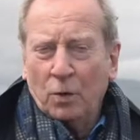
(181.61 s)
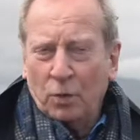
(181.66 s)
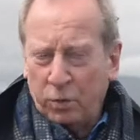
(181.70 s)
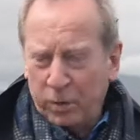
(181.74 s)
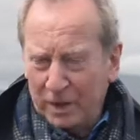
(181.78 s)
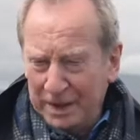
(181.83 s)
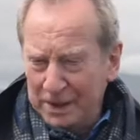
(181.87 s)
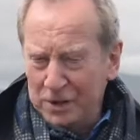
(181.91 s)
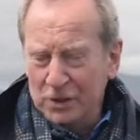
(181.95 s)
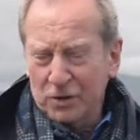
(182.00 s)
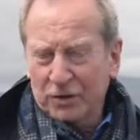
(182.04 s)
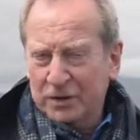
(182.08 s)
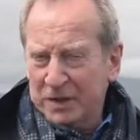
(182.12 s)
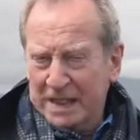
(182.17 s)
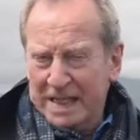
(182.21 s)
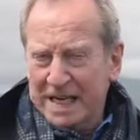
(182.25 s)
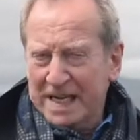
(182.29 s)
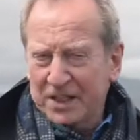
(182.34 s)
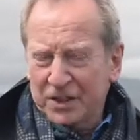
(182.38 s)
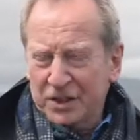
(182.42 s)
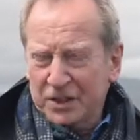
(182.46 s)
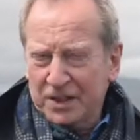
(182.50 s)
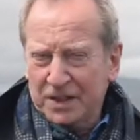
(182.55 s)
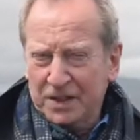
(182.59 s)
Will your
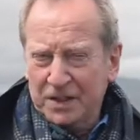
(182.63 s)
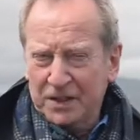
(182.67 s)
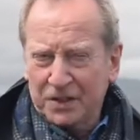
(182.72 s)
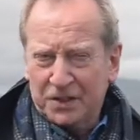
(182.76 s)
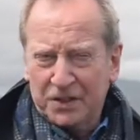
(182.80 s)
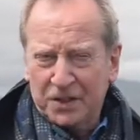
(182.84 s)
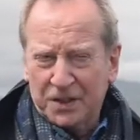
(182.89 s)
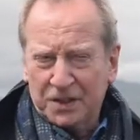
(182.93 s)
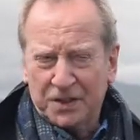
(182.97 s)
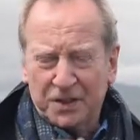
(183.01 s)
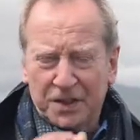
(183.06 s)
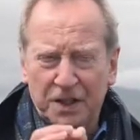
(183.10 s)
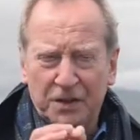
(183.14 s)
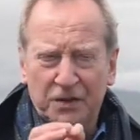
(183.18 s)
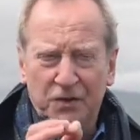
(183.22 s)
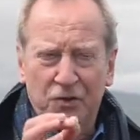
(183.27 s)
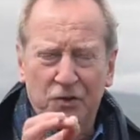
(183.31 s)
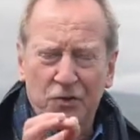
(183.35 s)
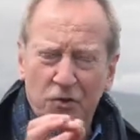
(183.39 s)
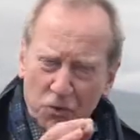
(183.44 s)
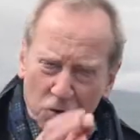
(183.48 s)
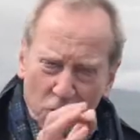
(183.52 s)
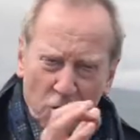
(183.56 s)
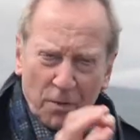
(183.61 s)
donation is just a
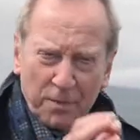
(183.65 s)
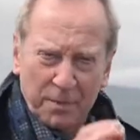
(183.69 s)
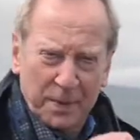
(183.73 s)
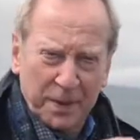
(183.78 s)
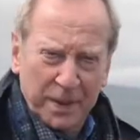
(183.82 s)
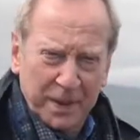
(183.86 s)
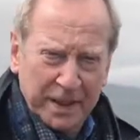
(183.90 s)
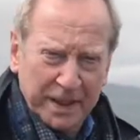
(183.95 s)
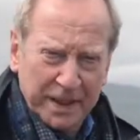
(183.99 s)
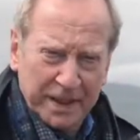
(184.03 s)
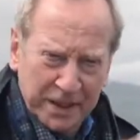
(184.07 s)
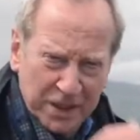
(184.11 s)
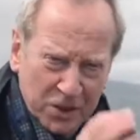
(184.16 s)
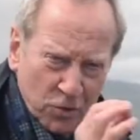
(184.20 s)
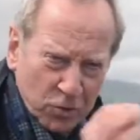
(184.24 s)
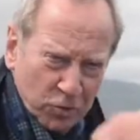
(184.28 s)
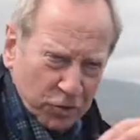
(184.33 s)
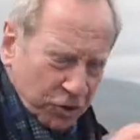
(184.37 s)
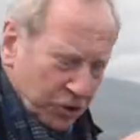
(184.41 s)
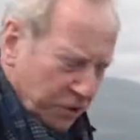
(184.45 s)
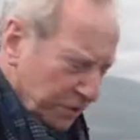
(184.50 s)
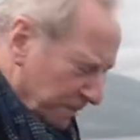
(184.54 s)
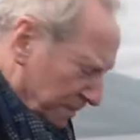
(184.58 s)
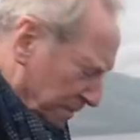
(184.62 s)
drop in the
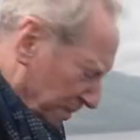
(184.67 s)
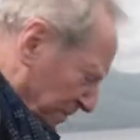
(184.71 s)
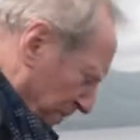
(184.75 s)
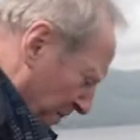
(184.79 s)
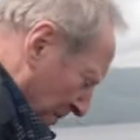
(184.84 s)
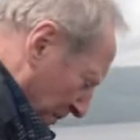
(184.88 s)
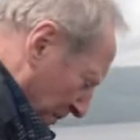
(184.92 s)
ocean,